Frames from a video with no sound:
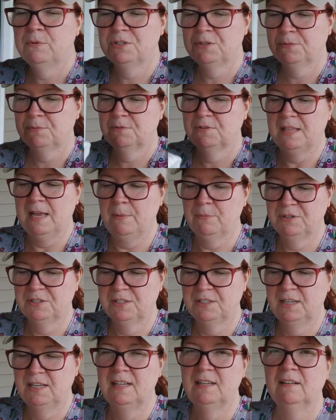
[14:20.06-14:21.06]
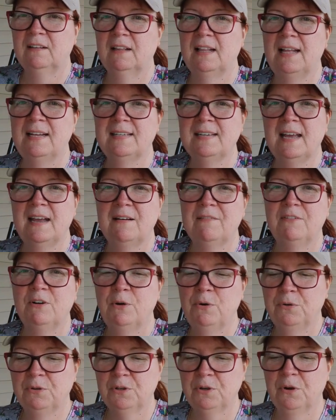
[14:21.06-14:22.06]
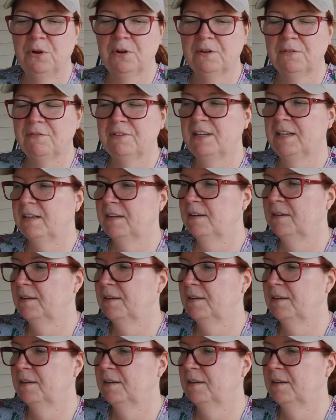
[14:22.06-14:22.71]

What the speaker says: was neat. Glad to have a whole yard of it.